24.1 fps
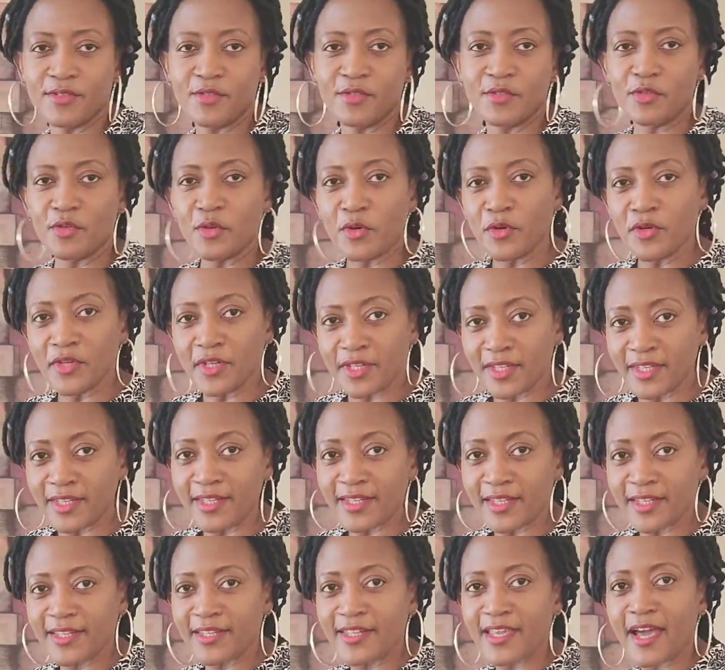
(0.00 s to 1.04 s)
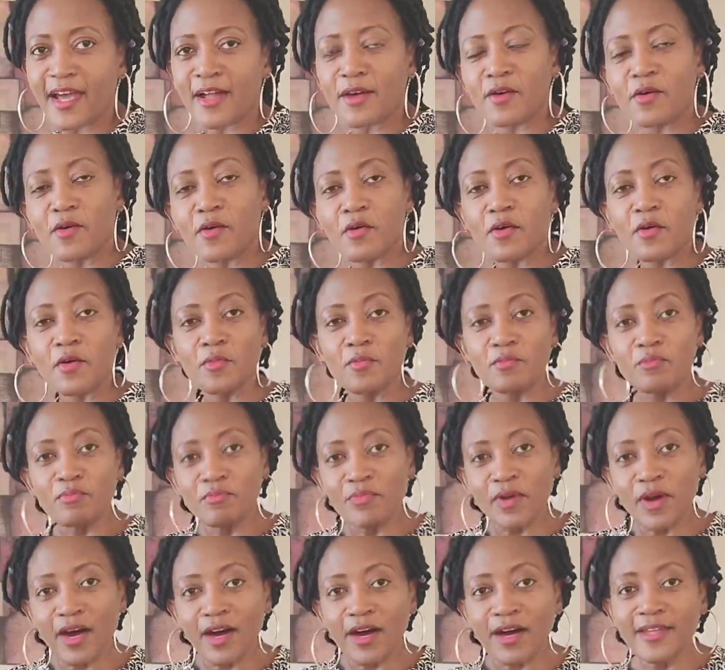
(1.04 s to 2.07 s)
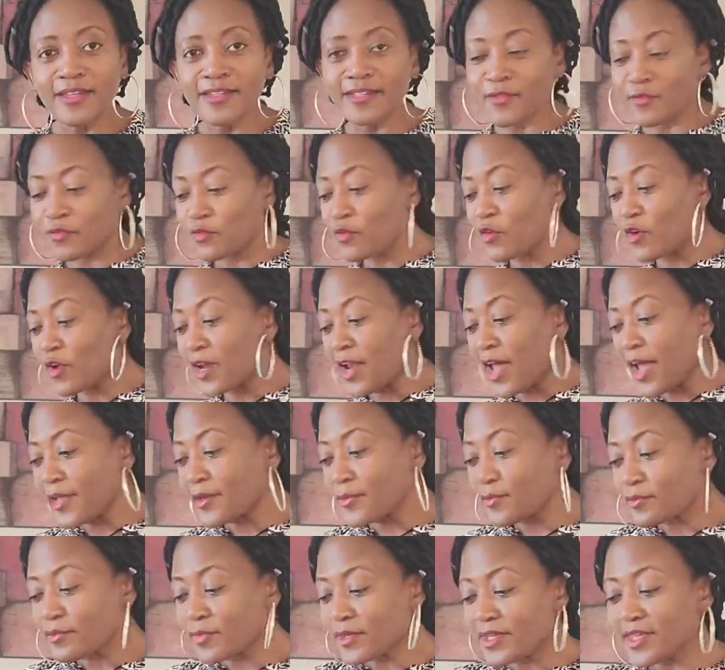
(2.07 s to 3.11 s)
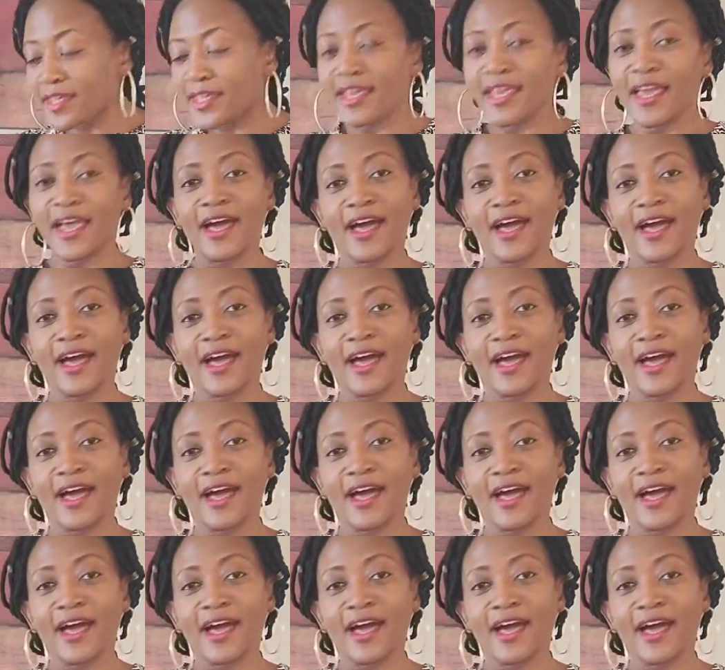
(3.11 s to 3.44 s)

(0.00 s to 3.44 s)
you don't need any alcohol, but if you are like me,